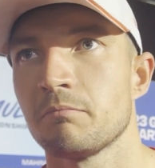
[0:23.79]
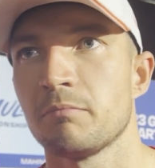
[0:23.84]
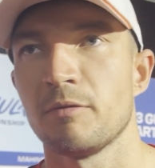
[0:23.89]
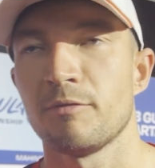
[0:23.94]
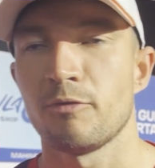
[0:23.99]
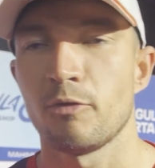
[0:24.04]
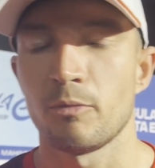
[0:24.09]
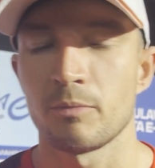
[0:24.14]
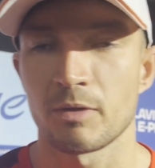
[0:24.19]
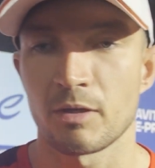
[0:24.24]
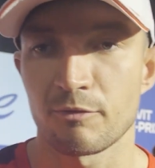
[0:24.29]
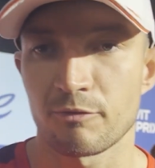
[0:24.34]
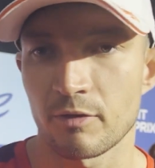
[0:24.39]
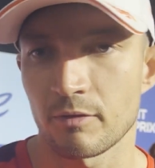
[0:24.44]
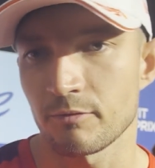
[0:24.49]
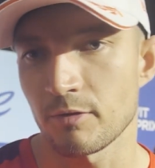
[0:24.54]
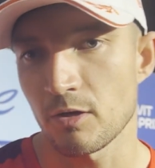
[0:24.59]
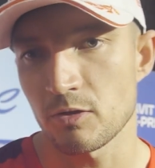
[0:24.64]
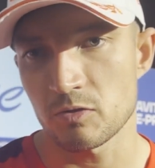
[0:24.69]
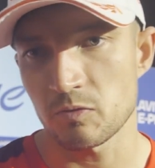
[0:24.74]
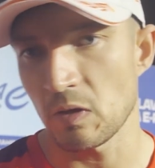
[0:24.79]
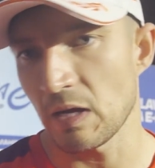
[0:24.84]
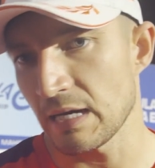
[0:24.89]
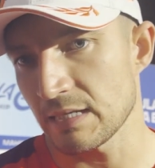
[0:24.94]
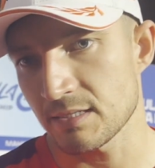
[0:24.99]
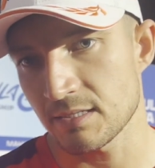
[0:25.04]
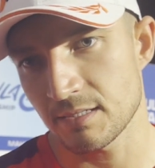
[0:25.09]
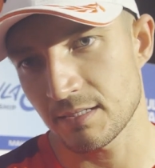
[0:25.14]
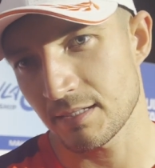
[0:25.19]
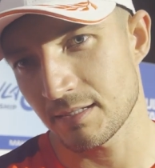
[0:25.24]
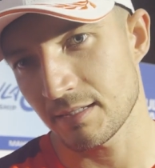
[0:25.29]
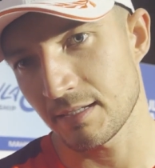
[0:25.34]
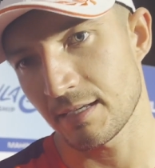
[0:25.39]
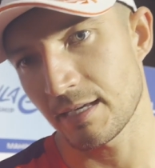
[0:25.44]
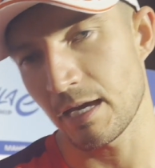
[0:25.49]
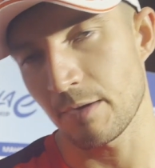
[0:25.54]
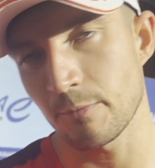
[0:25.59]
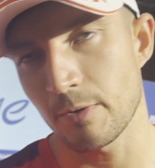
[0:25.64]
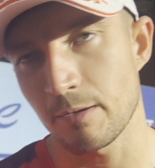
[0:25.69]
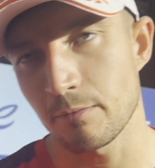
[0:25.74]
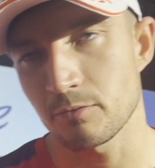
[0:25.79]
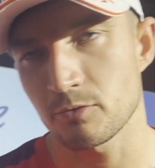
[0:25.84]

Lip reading: Performed on the front row twice and came away